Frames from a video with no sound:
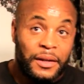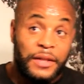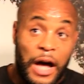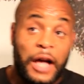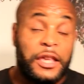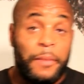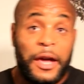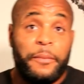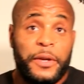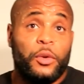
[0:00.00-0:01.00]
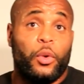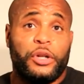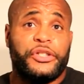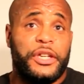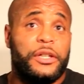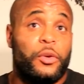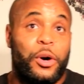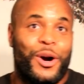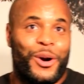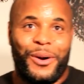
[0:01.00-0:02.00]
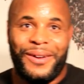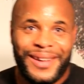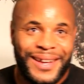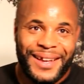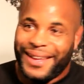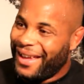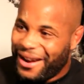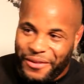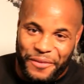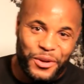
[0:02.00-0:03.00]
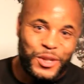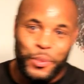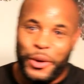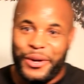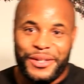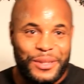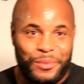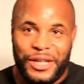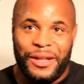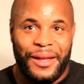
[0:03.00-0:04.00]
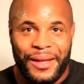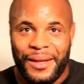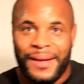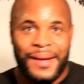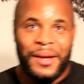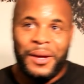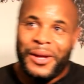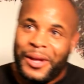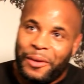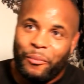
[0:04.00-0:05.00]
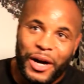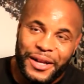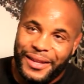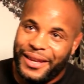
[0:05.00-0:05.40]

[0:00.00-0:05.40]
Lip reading: The hockey might have been the worst thing in the world that I've ever experienced. I mean, but